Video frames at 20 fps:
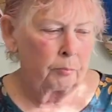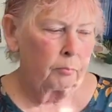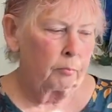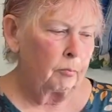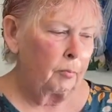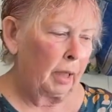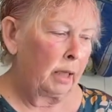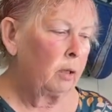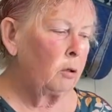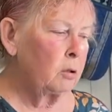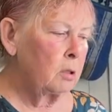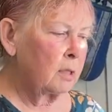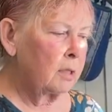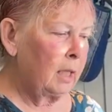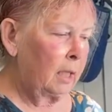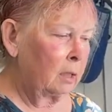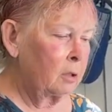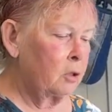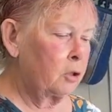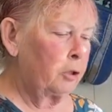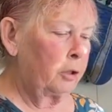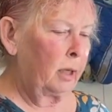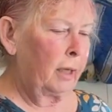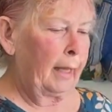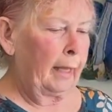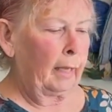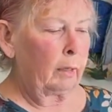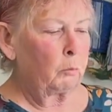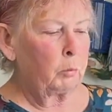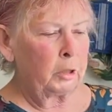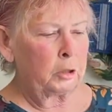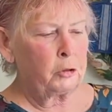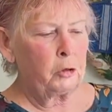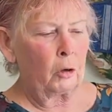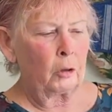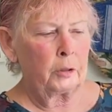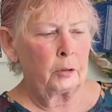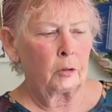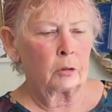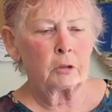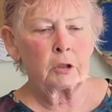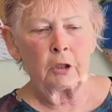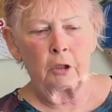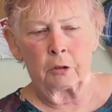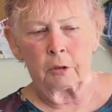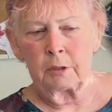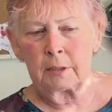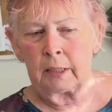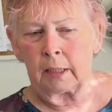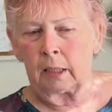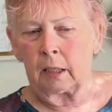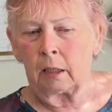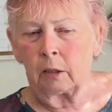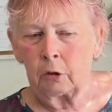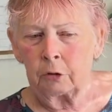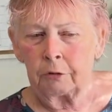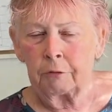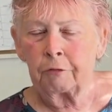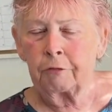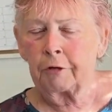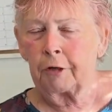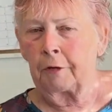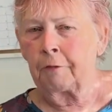Because things do land. We try not to use any gluten-free